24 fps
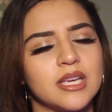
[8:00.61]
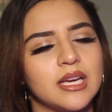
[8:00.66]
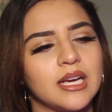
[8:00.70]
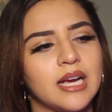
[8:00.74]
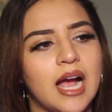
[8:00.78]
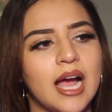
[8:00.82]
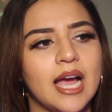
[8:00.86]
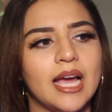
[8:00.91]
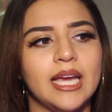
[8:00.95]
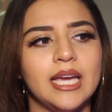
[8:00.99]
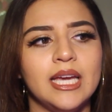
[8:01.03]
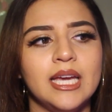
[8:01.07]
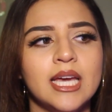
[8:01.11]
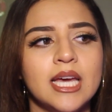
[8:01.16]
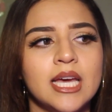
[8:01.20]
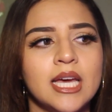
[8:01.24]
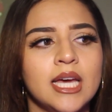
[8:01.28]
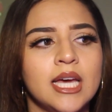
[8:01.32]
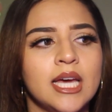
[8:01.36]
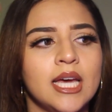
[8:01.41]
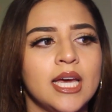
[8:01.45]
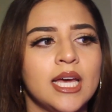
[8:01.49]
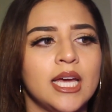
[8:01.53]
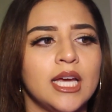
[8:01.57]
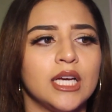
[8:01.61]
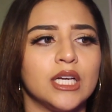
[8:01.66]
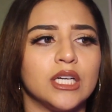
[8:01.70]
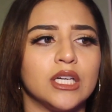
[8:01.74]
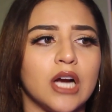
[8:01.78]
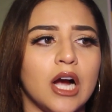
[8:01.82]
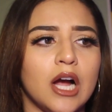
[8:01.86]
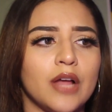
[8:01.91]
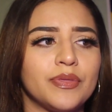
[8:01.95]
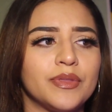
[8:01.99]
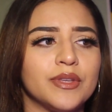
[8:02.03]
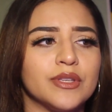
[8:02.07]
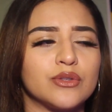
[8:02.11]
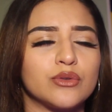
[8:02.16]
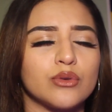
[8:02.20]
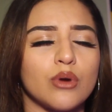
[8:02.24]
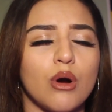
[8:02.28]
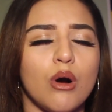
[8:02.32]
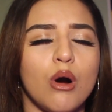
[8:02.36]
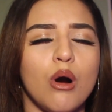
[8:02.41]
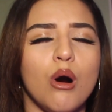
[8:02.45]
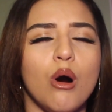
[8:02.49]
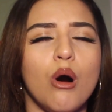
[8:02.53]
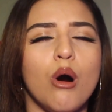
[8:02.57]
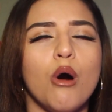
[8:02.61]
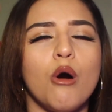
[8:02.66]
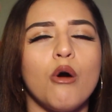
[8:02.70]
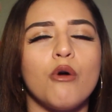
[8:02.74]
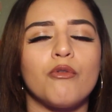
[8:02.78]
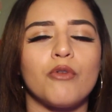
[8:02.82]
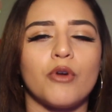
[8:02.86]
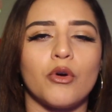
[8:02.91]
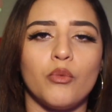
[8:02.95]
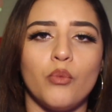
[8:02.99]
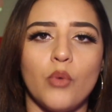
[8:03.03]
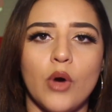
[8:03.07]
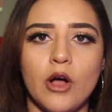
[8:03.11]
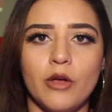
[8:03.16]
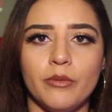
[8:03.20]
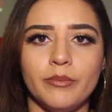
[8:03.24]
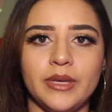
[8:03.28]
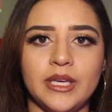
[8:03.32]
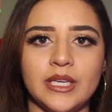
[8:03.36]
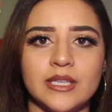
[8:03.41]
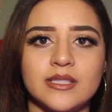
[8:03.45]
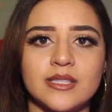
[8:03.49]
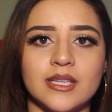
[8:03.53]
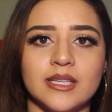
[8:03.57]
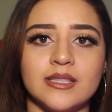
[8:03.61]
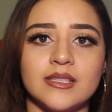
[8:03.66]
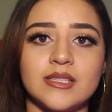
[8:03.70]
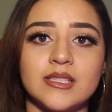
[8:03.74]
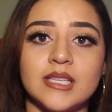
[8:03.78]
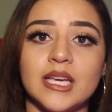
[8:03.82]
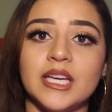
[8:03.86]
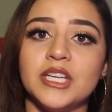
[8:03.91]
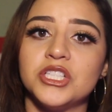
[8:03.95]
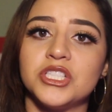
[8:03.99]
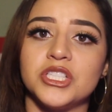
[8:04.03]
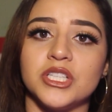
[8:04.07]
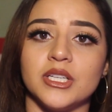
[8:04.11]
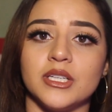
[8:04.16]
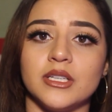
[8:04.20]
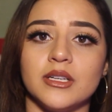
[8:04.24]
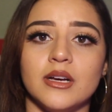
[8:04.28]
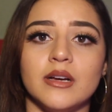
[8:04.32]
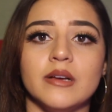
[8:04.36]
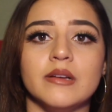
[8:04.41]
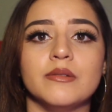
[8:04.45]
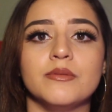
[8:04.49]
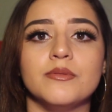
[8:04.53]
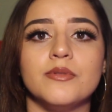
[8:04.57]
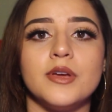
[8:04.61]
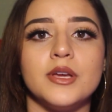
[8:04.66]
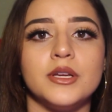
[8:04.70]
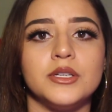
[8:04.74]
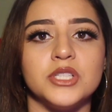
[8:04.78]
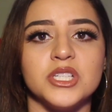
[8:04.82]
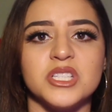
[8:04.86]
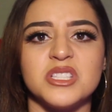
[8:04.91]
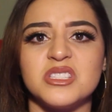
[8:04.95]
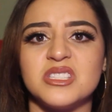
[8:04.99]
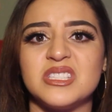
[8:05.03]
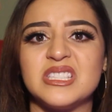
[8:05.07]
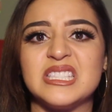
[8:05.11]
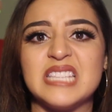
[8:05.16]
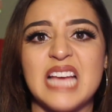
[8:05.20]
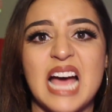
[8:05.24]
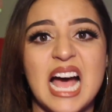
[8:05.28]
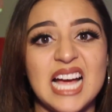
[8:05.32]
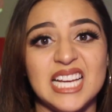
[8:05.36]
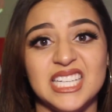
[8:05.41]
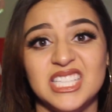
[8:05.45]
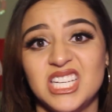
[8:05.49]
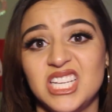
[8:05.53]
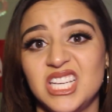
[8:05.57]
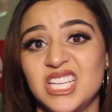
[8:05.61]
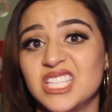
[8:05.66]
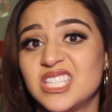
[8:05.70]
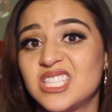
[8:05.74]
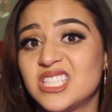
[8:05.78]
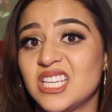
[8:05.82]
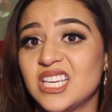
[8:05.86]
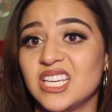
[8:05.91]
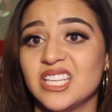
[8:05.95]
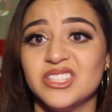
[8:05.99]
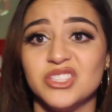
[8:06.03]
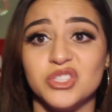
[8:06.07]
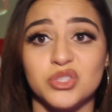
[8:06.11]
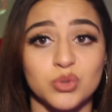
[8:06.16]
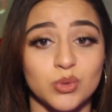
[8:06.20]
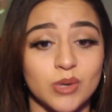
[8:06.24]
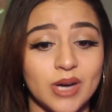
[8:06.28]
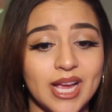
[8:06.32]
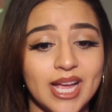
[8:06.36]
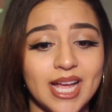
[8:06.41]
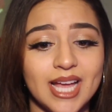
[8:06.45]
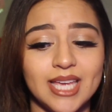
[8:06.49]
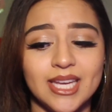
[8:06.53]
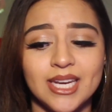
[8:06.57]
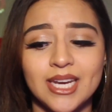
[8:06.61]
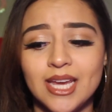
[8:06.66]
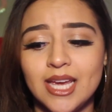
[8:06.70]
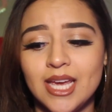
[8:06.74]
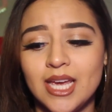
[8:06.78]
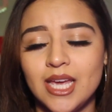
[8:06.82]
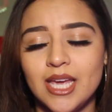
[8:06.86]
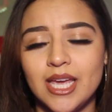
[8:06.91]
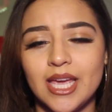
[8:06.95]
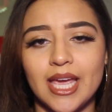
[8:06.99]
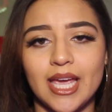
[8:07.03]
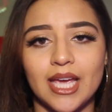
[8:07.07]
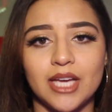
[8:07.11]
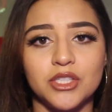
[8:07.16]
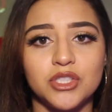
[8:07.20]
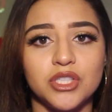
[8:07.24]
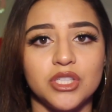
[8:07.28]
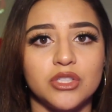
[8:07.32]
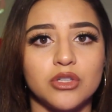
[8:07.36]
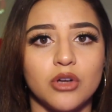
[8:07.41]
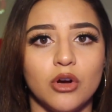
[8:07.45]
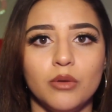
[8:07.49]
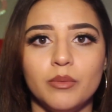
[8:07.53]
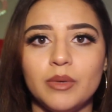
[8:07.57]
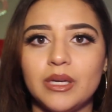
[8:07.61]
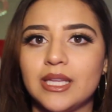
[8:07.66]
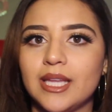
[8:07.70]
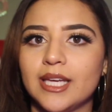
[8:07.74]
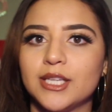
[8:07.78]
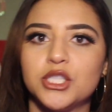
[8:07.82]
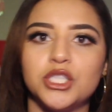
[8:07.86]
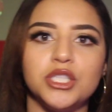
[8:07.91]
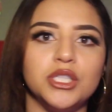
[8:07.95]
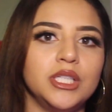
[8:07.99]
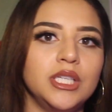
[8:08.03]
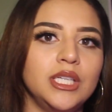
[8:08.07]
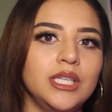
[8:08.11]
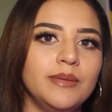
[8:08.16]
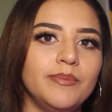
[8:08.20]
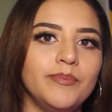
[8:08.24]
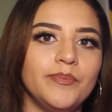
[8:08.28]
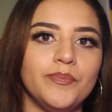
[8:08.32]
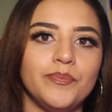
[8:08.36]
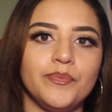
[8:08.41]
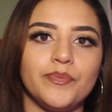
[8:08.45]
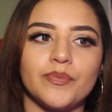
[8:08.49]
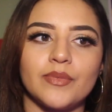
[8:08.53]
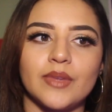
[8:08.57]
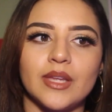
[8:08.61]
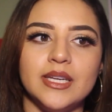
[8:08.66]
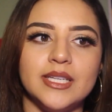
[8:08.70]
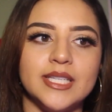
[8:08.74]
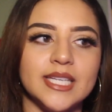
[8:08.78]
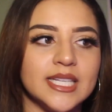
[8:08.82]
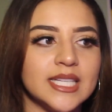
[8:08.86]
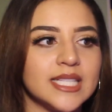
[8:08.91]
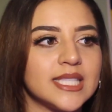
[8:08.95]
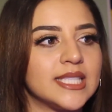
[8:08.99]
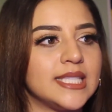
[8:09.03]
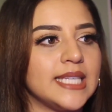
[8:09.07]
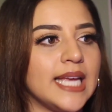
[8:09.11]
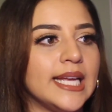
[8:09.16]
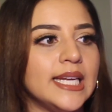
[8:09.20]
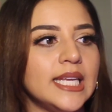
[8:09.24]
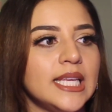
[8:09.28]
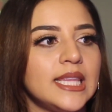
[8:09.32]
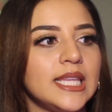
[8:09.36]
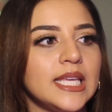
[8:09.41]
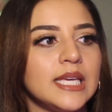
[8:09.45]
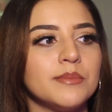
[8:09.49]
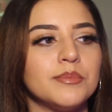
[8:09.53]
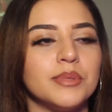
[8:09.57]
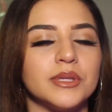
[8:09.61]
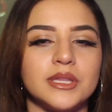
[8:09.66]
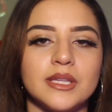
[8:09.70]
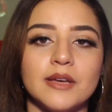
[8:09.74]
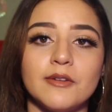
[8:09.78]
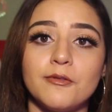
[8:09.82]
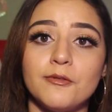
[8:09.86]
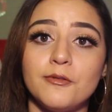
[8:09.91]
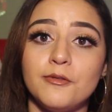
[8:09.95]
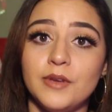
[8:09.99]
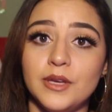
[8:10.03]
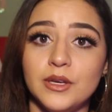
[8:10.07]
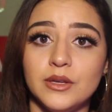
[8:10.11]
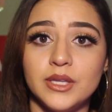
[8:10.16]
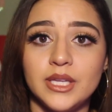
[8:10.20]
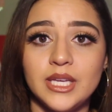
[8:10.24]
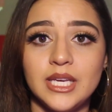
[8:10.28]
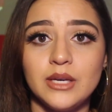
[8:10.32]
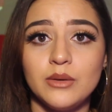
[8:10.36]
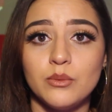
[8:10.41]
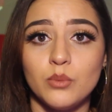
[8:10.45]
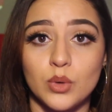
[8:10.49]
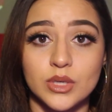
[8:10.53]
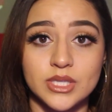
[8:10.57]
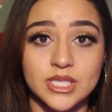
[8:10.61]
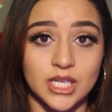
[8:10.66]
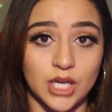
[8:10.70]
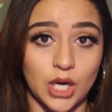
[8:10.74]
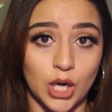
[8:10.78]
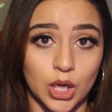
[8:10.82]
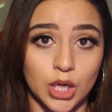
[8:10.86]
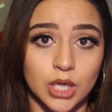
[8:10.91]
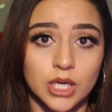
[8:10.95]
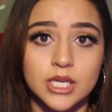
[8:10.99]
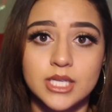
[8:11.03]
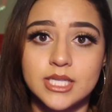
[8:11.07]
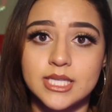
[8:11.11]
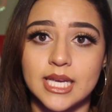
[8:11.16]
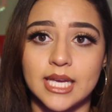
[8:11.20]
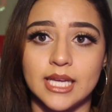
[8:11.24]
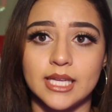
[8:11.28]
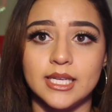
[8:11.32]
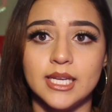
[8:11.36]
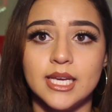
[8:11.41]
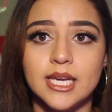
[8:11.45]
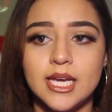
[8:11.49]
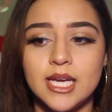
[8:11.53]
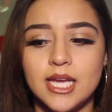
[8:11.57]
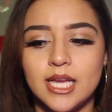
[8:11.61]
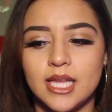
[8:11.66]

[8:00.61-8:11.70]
like, I got this overwhelming sensation of just sadness and dread. And she told me like she didn't see anything, but that feeling wasn't hers, and